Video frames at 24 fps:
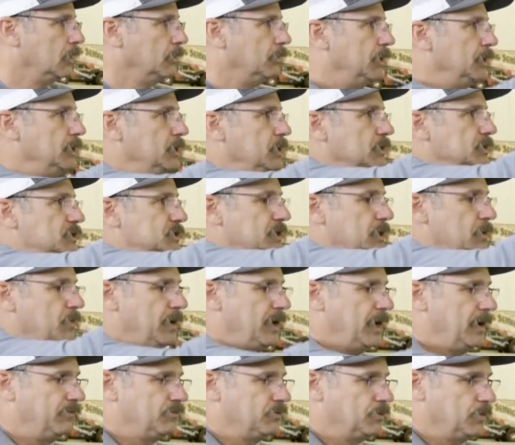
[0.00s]
But you can see
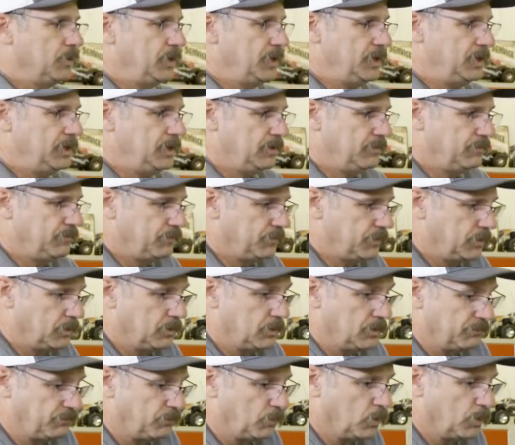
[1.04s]
we have
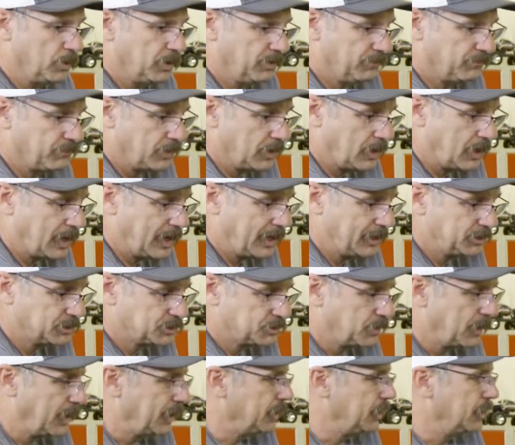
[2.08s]
4 different
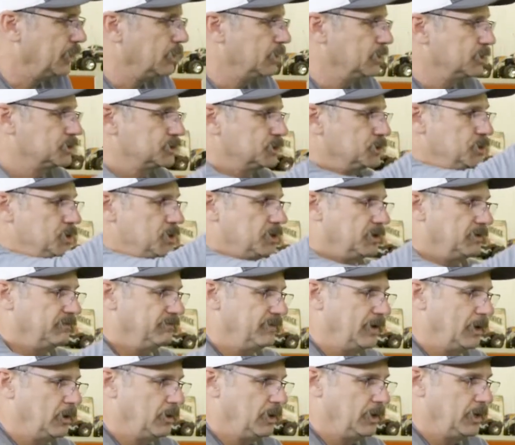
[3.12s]
heights right here, so you can
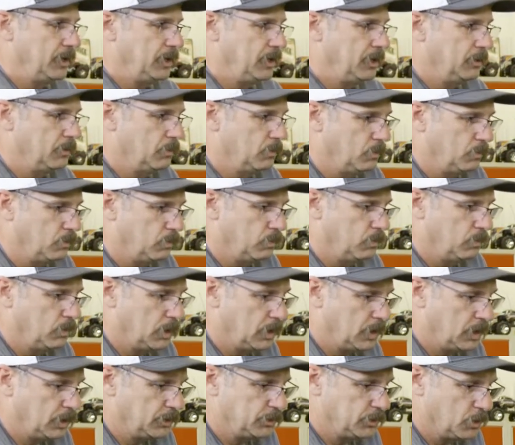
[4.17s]
vary
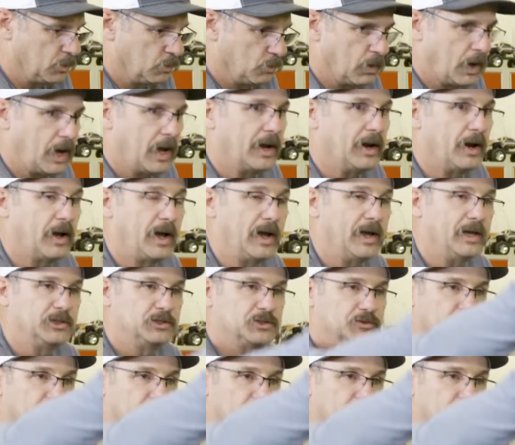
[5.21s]
your rod heights